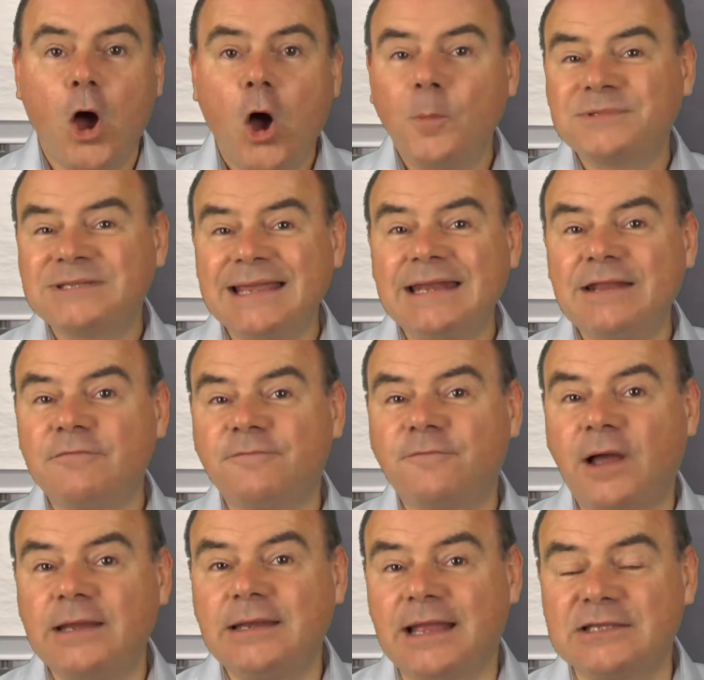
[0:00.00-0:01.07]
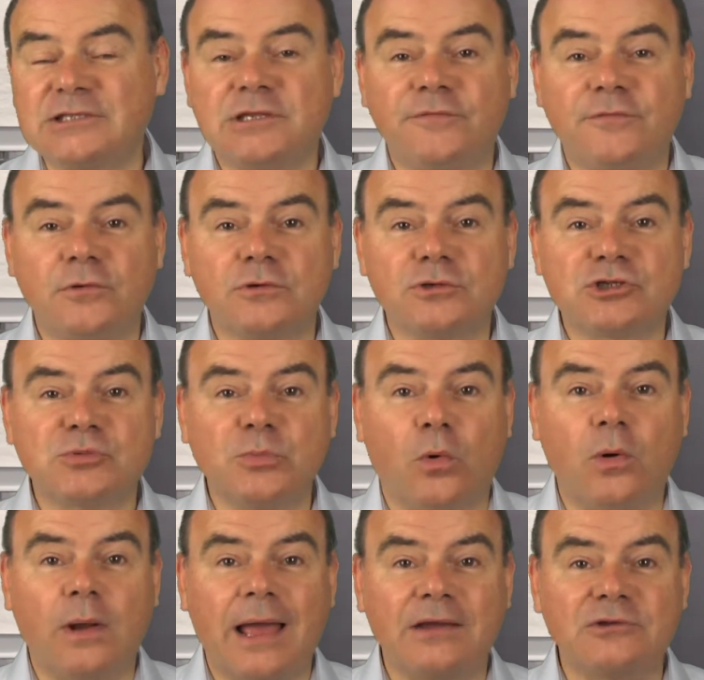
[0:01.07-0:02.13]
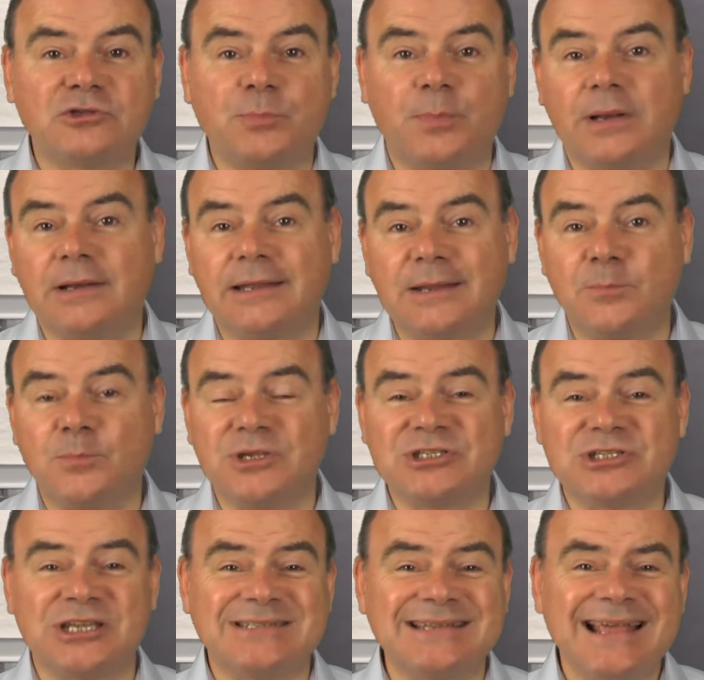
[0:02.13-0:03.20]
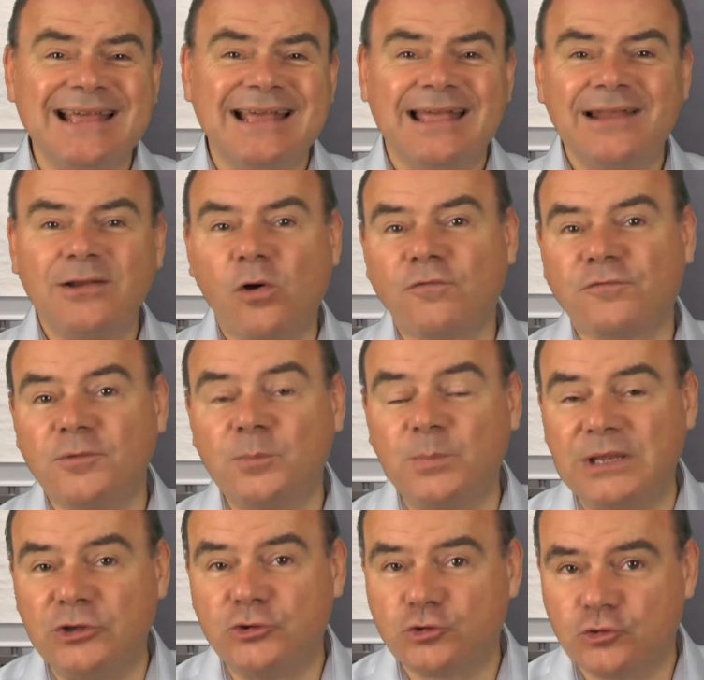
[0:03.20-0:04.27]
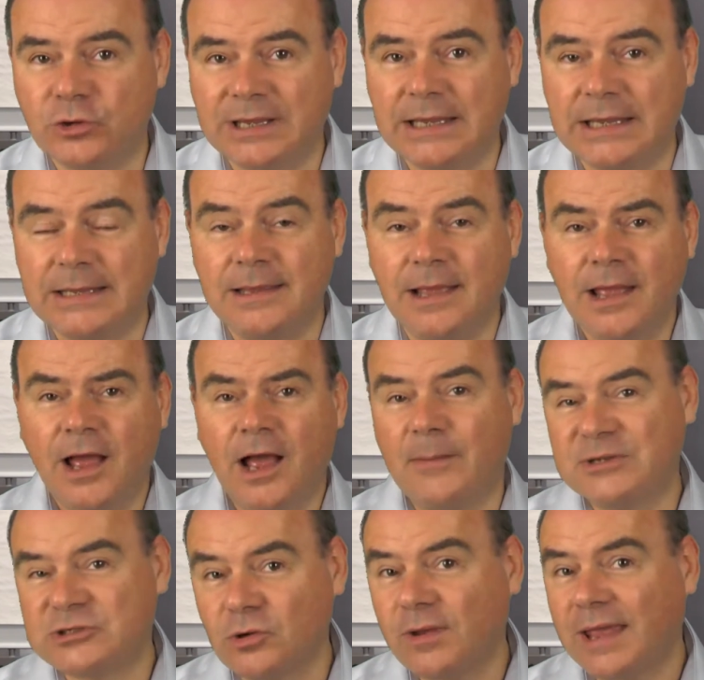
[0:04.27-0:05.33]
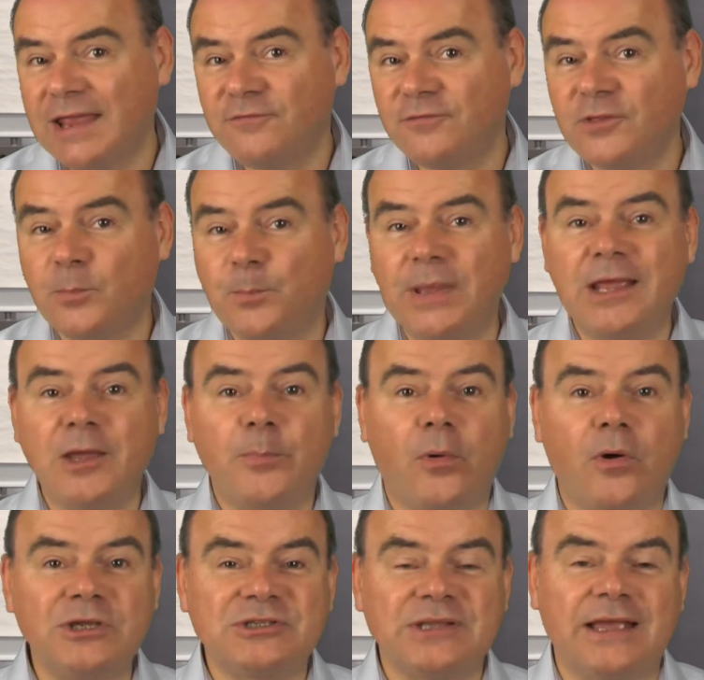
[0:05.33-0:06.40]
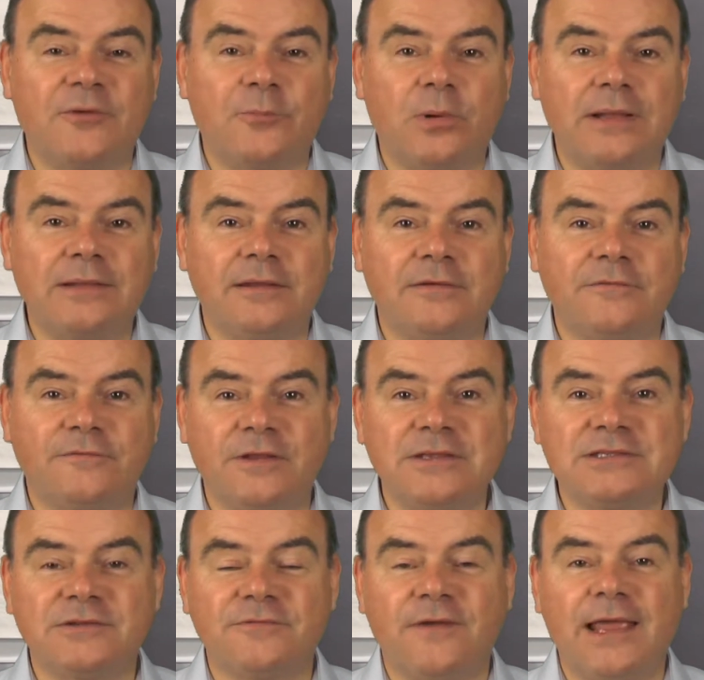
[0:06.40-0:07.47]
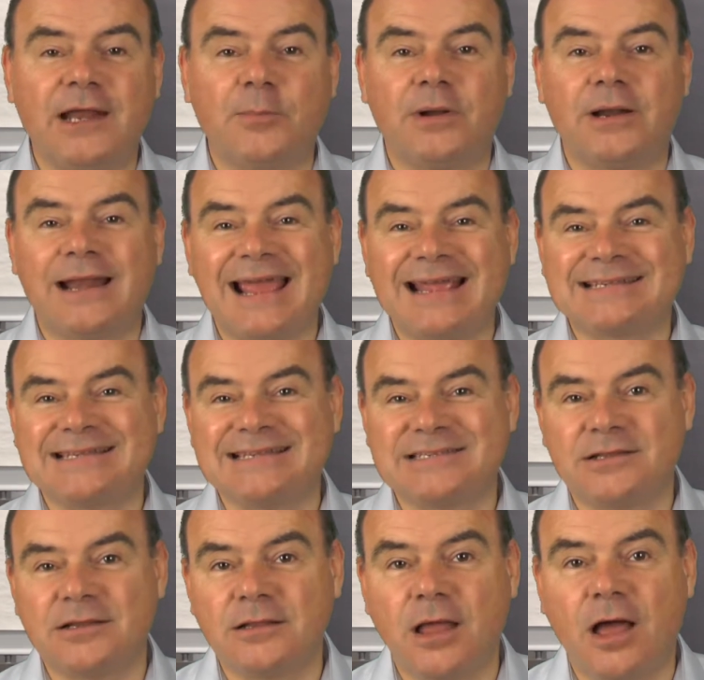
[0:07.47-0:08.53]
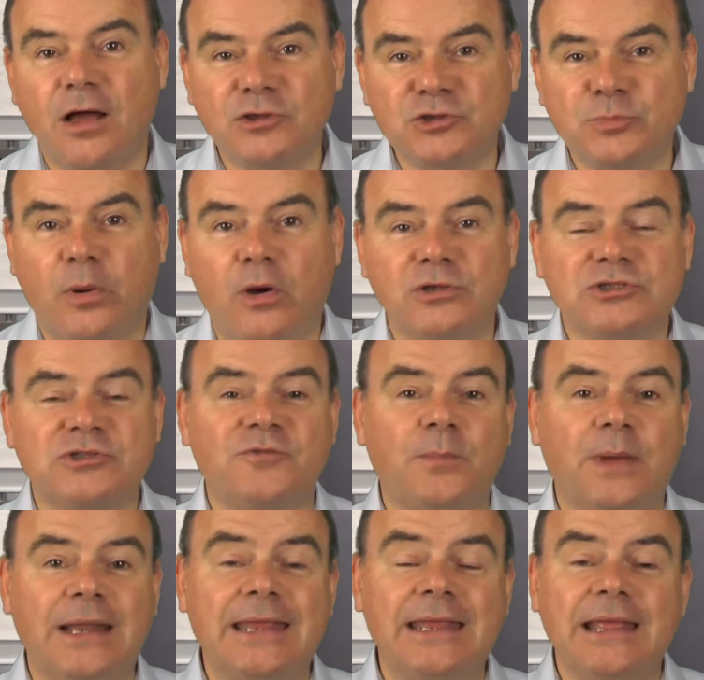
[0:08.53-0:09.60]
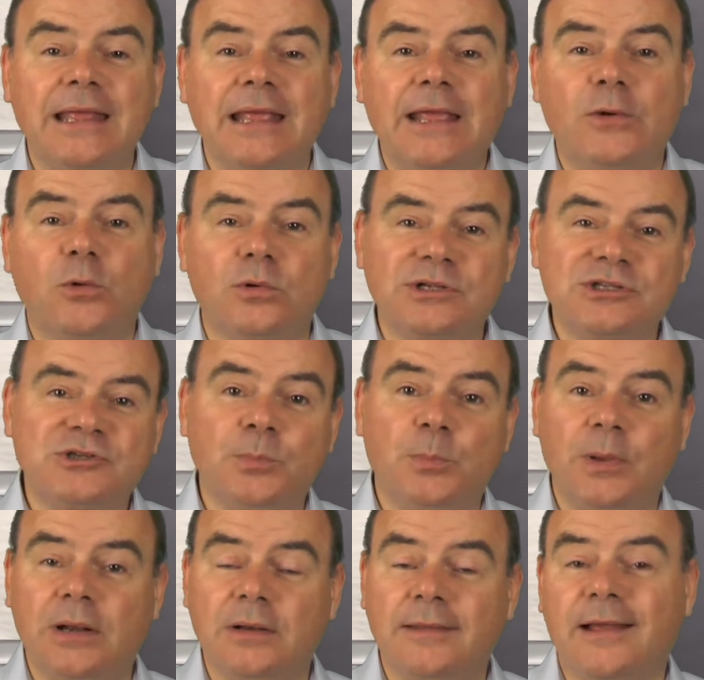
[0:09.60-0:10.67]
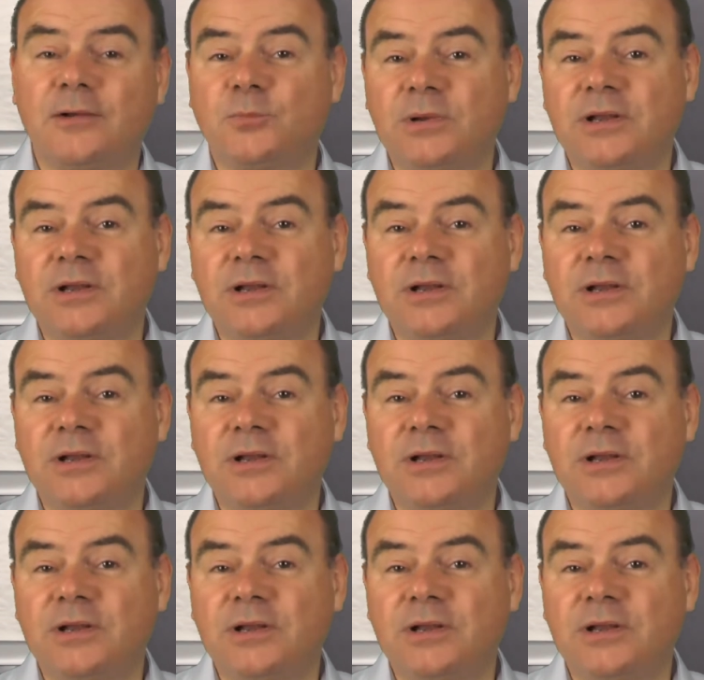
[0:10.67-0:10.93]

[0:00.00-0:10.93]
Obtaining finance if you're a small house building business can often be tricky. It's okay for the bigger boys, they have plenty of funds available and access to large pots of money in order to build out.